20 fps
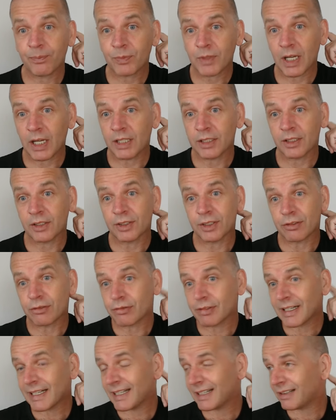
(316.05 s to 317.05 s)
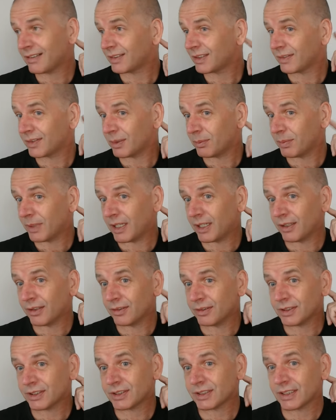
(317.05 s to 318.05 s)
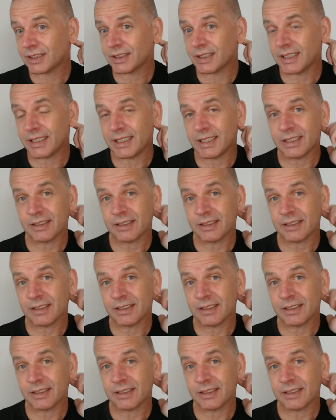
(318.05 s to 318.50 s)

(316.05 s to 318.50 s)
and on the round of the bone, just under here,